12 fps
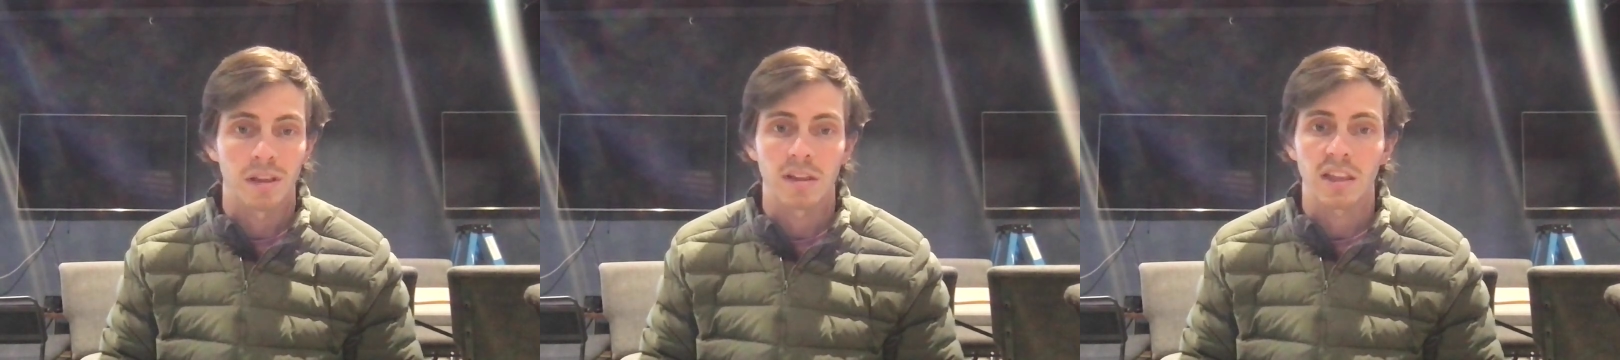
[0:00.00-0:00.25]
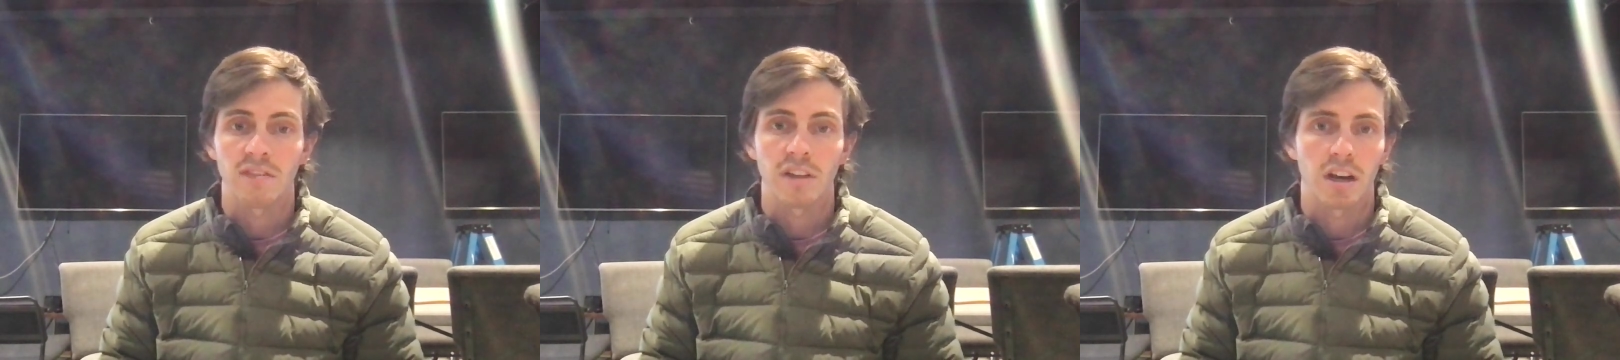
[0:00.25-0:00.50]
I
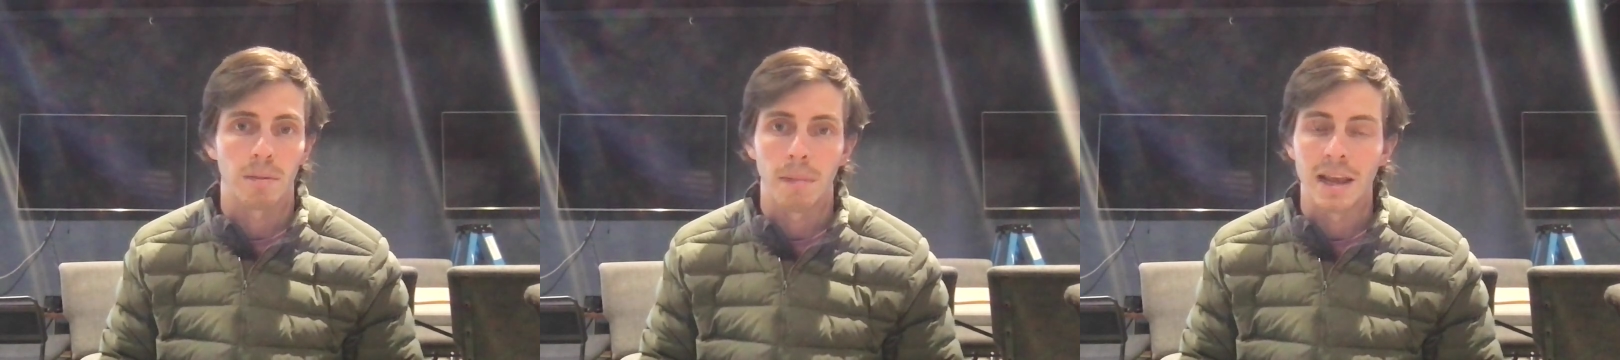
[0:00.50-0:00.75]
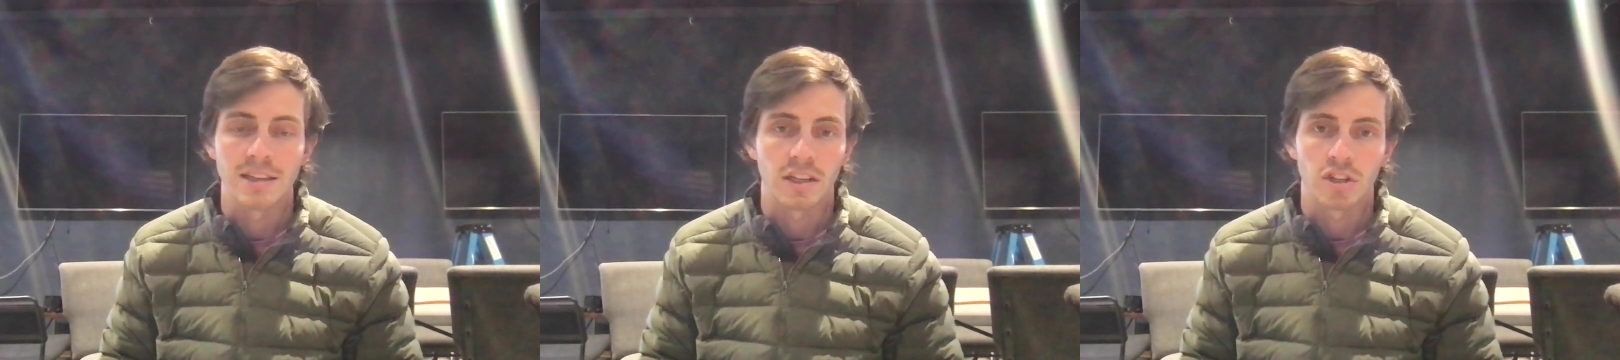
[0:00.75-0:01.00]
think they've done an
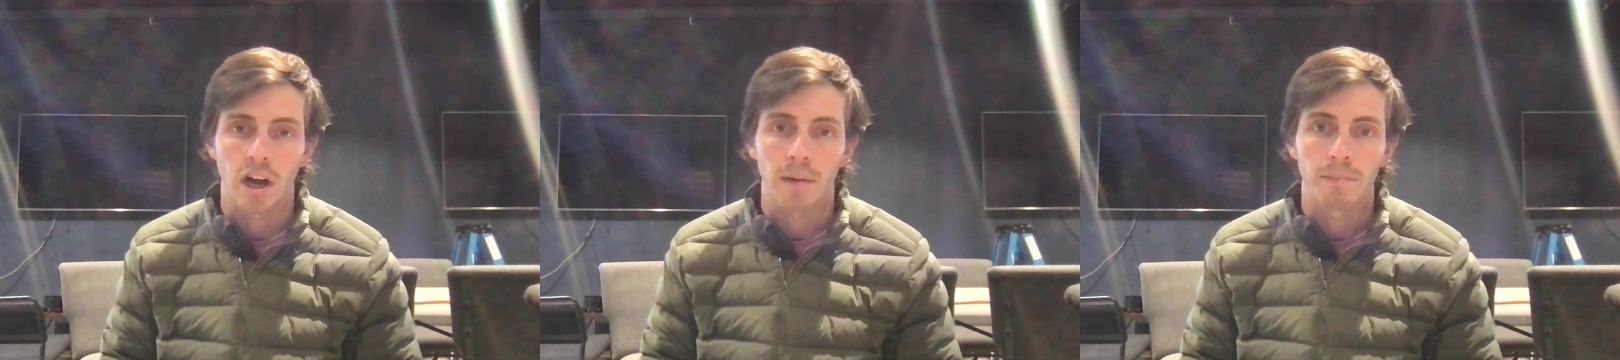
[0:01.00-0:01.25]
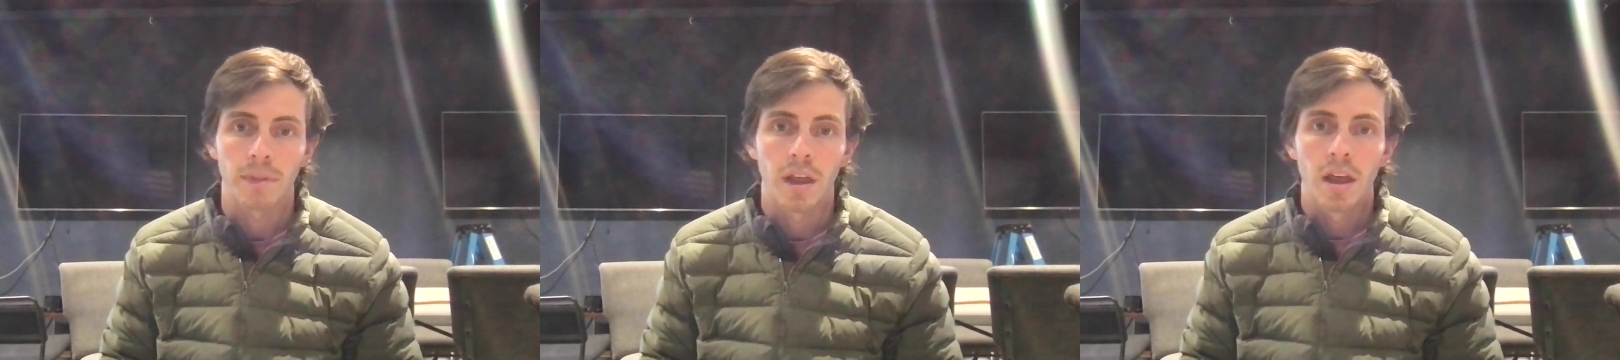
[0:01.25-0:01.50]
amazing
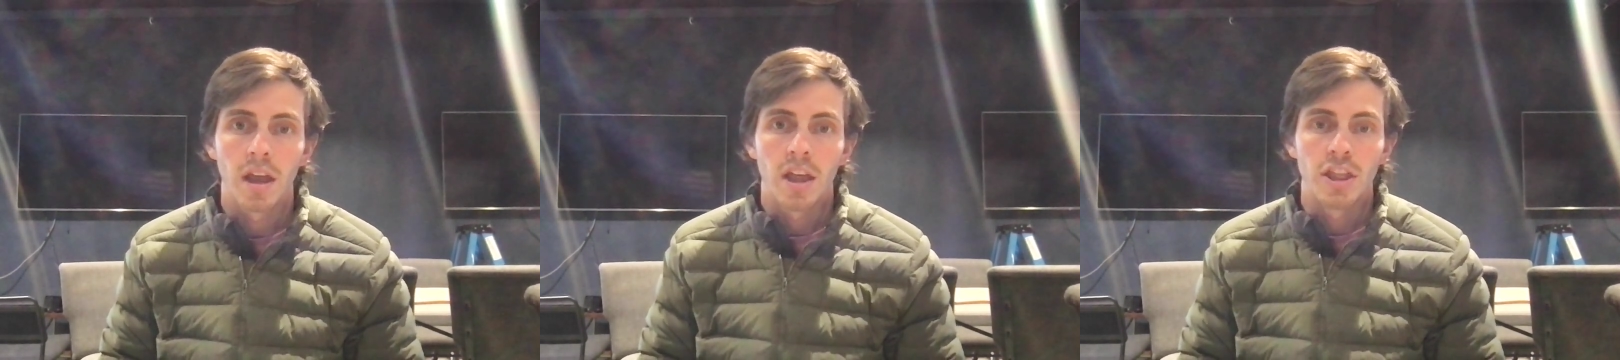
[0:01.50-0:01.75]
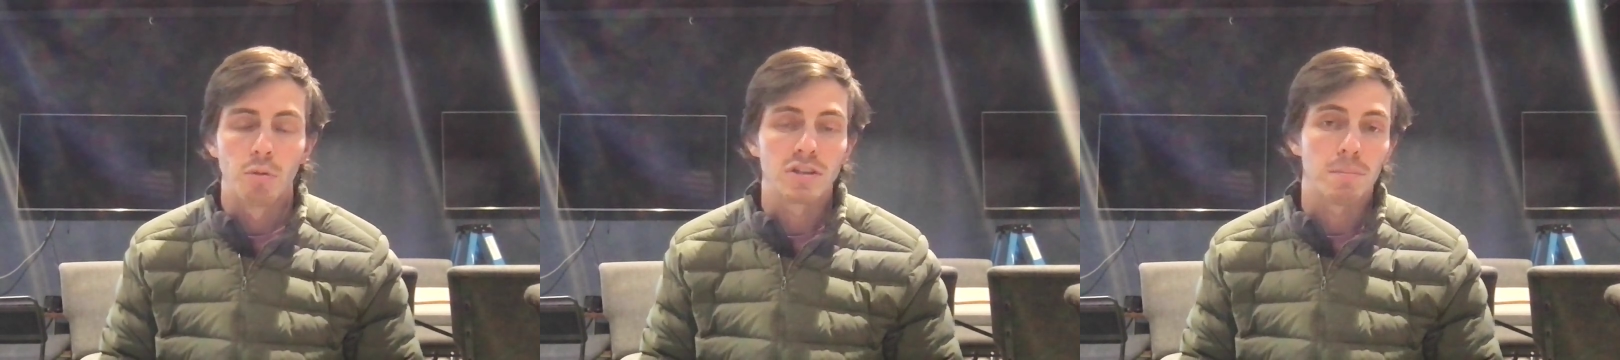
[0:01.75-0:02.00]
job.
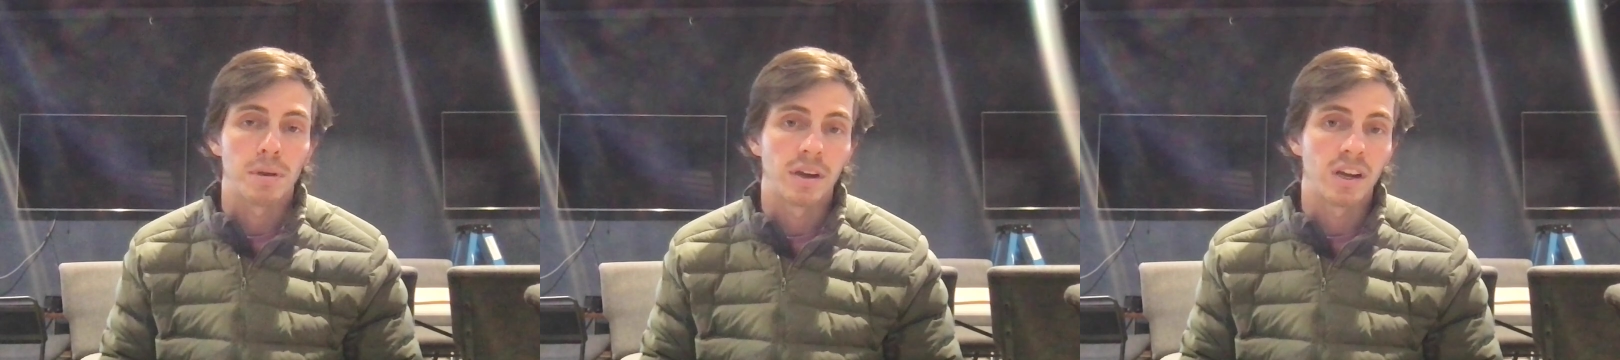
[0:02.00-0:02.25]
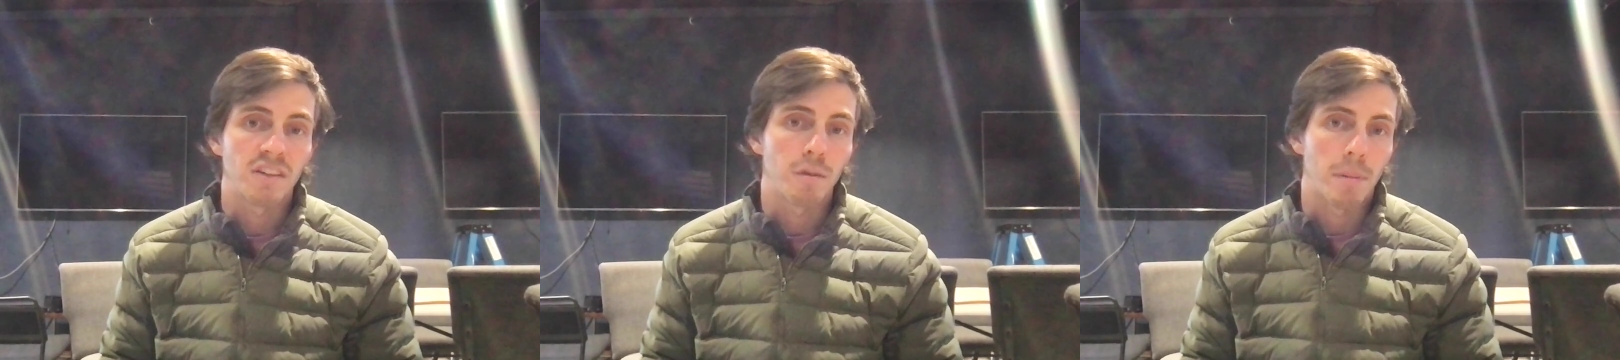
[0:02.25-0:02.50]
There was a
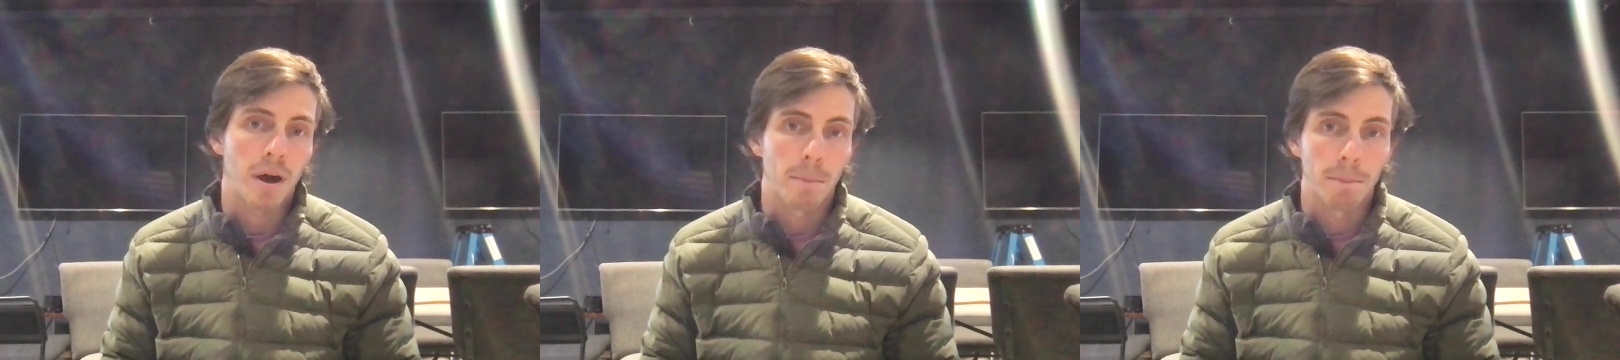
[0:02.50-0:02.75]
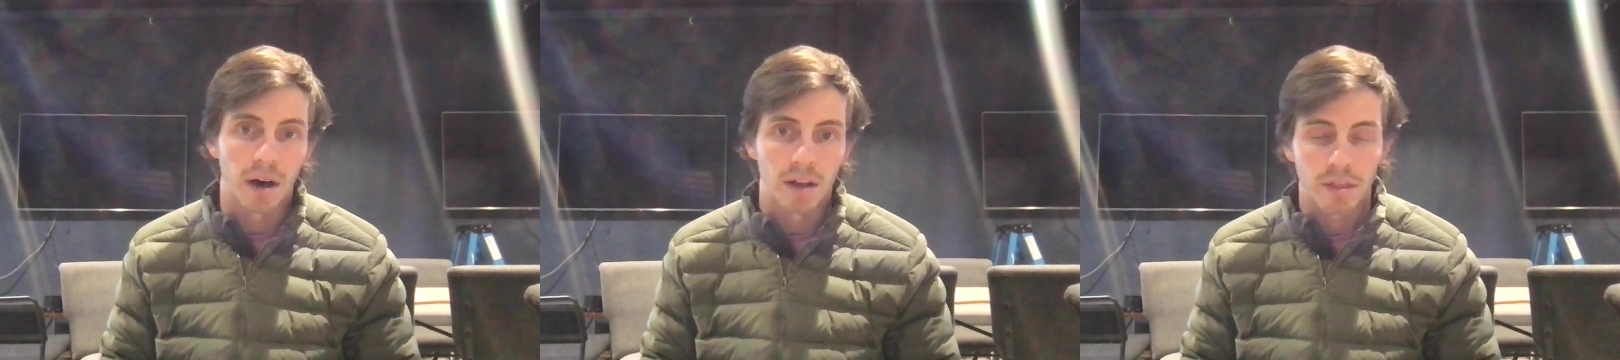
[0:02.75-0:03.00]
period of about a
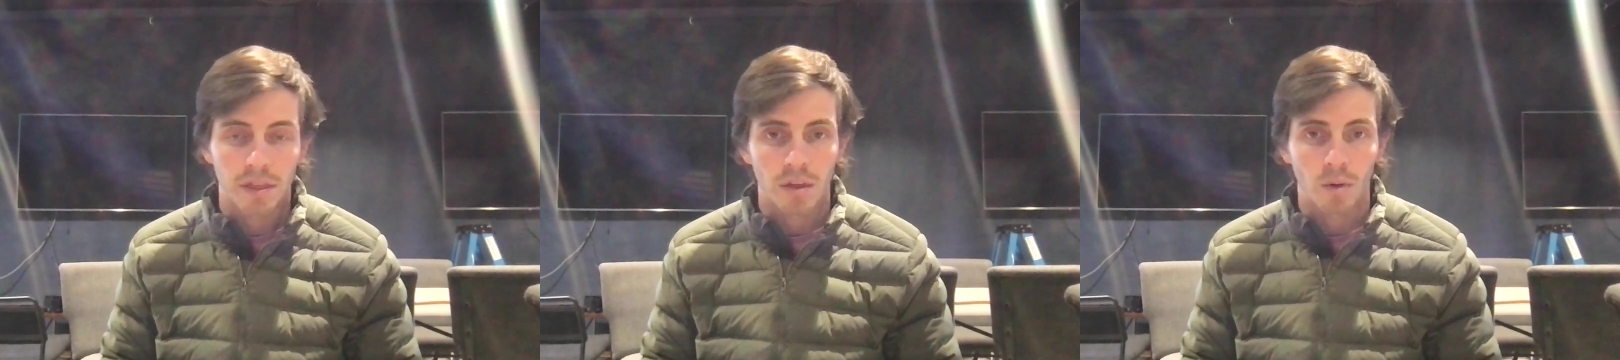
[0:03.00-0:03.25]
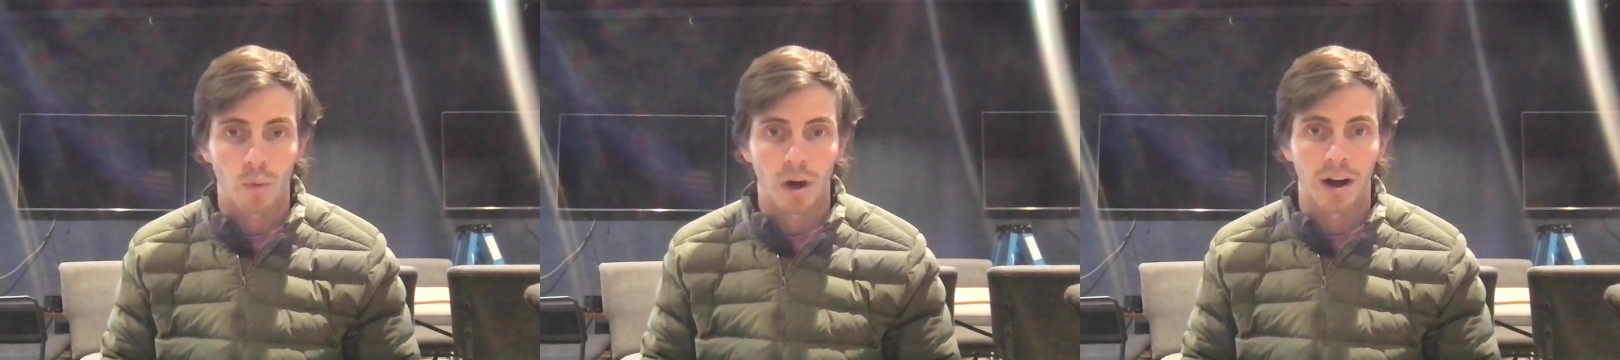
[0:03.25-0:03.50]
month
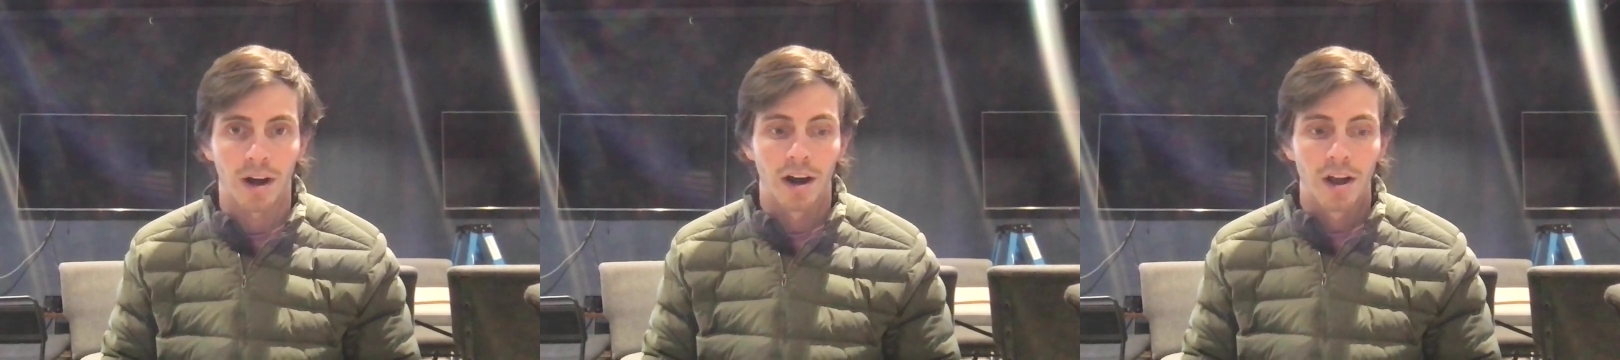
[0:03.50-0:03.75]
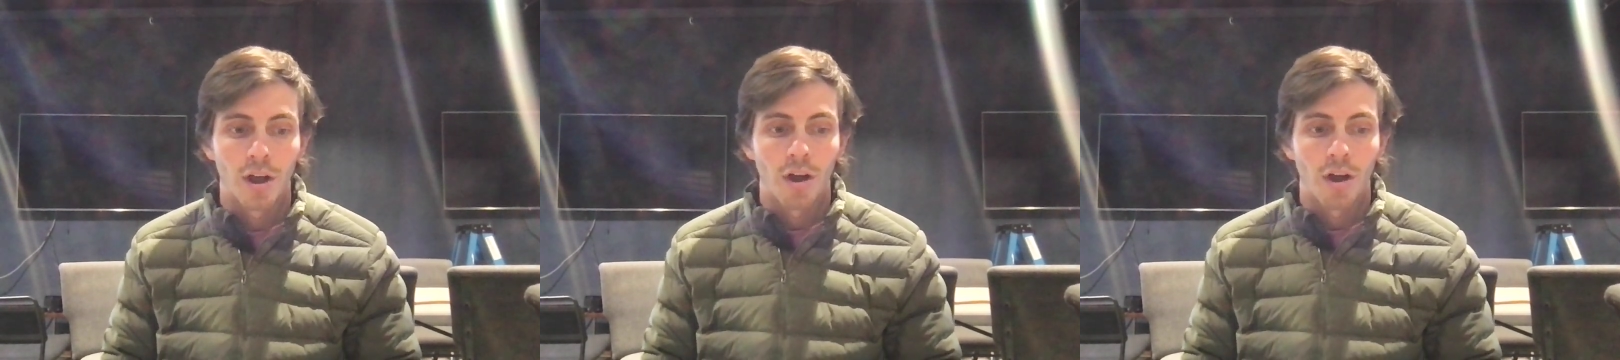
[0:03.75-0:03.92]
where